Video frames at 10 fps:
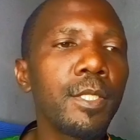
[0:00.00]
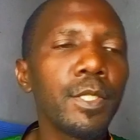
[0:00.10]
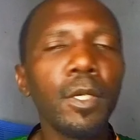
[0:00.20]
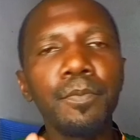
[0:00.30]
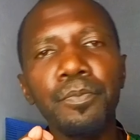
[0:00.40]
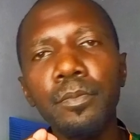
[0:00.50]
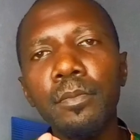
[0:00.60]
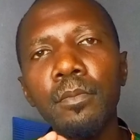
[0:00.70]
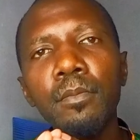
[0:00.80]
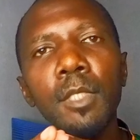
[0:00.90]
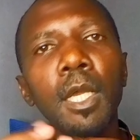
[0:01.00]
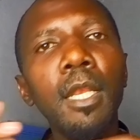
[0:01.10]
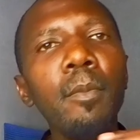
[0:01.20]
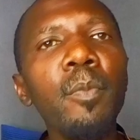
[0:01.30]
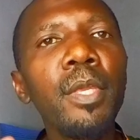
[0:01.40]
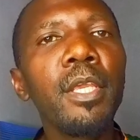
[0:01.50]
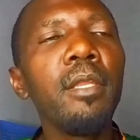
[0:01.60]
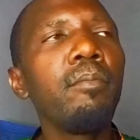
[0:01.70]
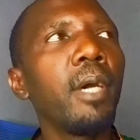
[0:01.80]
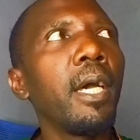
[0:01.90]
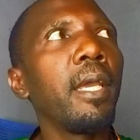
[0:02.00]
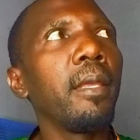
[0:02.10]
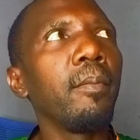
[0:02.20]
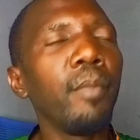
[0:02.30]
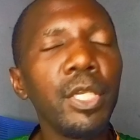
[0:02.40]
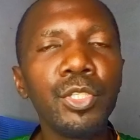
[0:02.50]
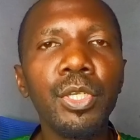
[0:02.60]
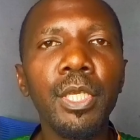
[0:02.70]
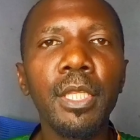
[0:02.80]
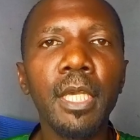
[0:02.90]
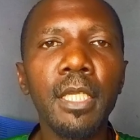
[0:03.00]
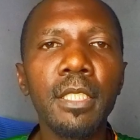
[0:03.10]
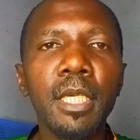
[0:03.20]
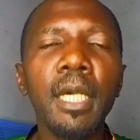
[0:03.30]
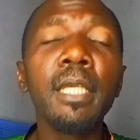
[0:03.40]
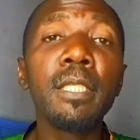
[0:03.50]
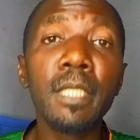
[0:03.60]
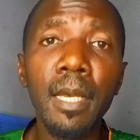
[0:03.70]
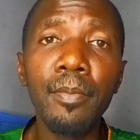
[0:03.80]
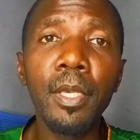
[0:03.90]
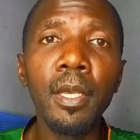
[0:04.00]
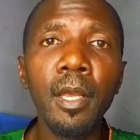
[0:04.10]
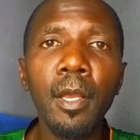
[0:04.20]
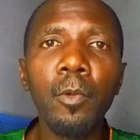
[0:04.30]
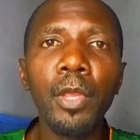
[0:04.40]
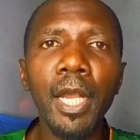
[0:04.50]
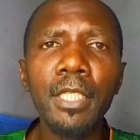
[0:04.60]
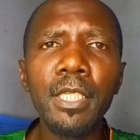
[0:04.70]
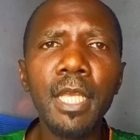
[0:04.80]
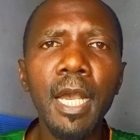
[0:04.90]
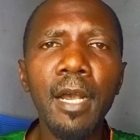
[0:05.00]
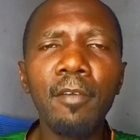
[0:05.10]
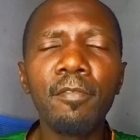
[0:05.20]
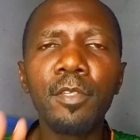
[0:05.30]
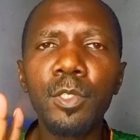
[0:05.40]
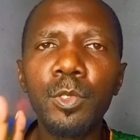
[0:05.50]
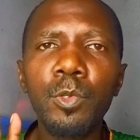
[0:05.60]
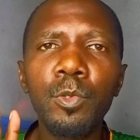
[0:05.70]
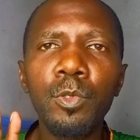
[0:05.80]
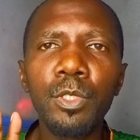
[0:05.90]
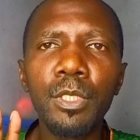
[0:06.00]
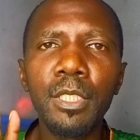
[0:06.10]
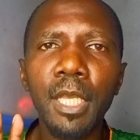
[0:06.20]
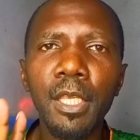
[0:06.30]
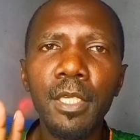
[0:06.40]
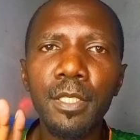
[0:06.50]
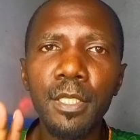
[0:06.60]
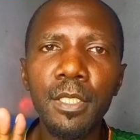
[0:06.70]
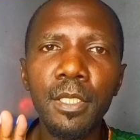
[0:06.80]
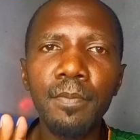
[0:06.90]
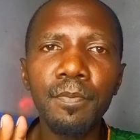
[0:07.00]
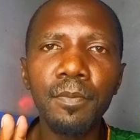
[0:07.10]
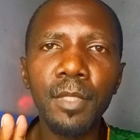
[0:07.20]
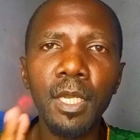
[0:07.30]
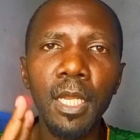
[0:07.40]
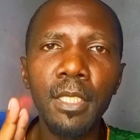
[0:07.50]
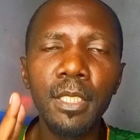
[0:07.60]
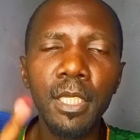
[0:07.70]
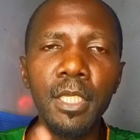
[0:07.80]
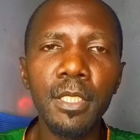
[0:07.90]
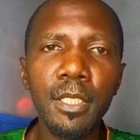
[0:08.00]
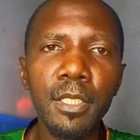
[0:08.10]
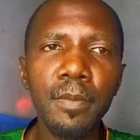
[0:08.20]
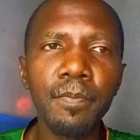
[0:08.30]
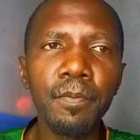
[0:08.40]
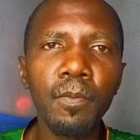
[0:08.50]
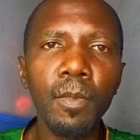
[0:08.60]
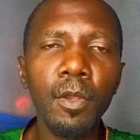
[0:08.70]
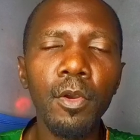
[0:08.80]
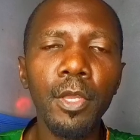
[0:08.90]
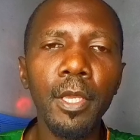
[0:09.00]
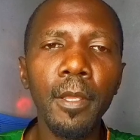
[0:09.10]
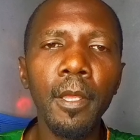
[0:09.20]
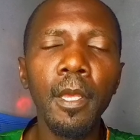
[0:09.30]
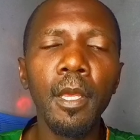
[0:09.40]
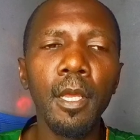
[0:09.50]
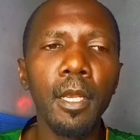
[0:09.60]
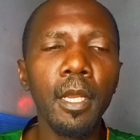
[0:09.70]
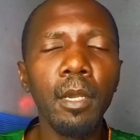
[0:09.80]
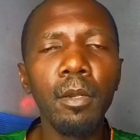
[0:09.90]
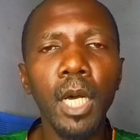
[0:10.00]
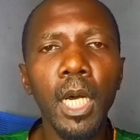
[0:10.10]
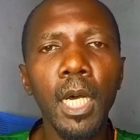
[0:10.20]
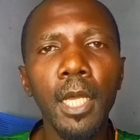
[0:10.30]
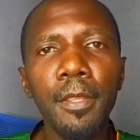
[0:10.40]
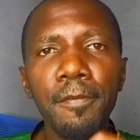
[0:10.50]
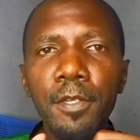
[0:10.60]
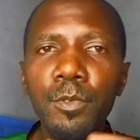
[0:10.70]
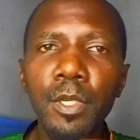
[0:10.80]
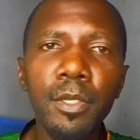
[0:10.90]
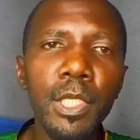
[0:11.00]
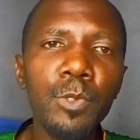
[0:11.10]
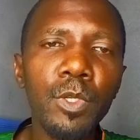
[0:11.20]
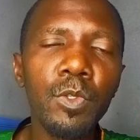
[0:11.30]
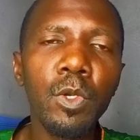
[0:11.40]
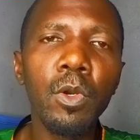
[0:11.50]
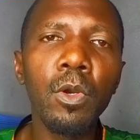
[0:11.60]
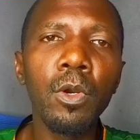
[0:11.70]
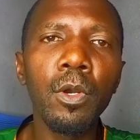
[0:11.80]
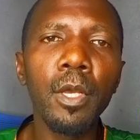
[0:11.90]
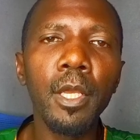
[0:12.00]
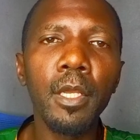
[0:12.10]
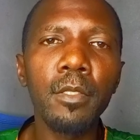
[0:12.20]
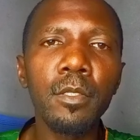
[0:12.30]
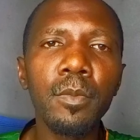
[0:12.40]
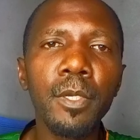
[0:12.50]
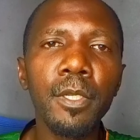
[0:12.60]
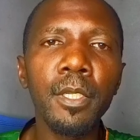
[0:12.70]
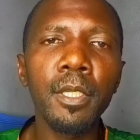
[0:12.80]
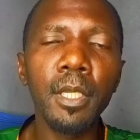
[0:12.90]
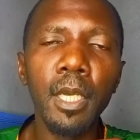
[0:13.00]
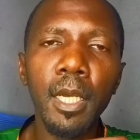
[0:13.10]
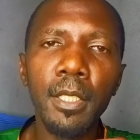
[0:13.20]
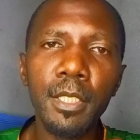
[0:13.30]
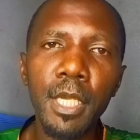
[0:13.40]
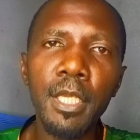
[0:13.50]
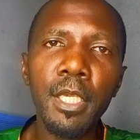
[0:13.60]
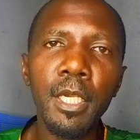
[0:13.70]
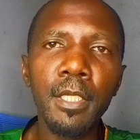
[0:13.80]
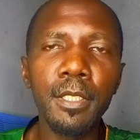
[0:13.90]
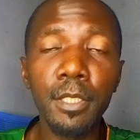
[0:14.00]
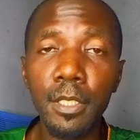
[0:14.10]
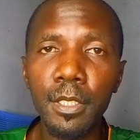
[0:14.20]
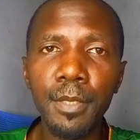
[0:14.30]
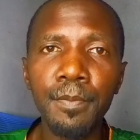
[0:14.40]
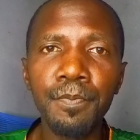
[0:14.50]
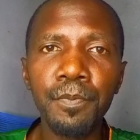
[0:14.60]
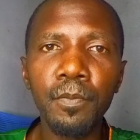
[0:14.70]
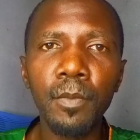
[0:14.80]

So let me begin by mentioning that in Zambia we actually have two land tenure system. Okay, now the first one is what we call a customary tenure system.